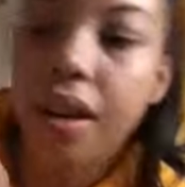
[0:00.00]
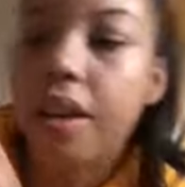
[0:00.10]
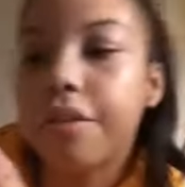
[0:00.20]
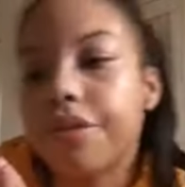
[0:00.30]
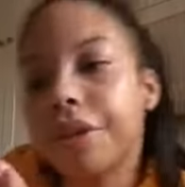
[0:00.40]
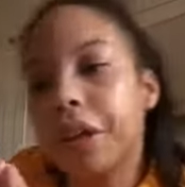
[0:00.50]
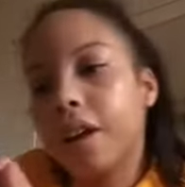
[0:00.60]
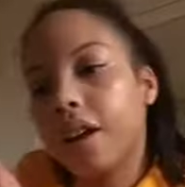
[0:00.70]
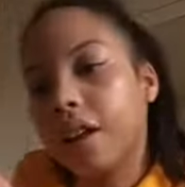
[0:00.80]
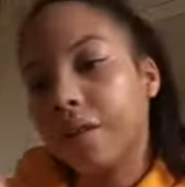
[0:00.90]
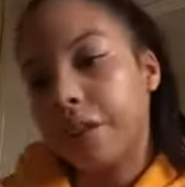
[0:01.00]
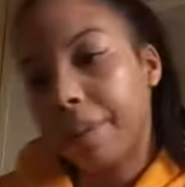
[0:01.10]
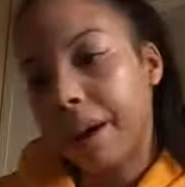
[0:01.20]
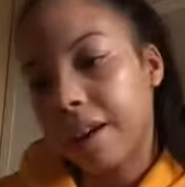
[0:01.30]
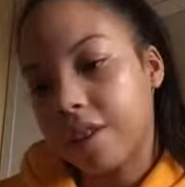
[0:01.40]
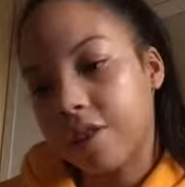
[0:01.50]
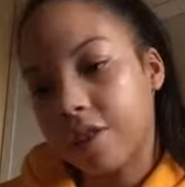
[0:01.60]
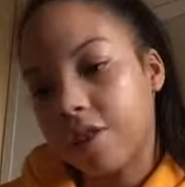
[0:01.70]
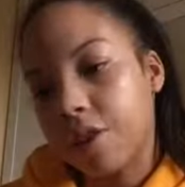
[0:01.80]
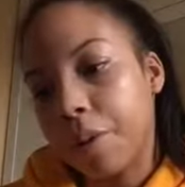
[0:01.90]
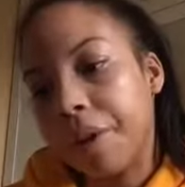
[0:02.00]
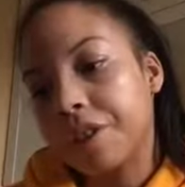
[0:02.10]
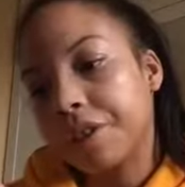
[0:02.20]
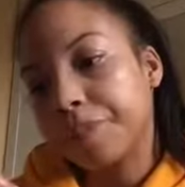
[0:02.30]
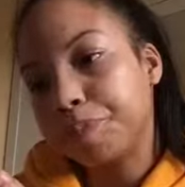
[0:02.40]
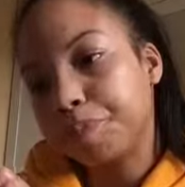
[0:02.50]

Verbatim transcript: love love that packaging so much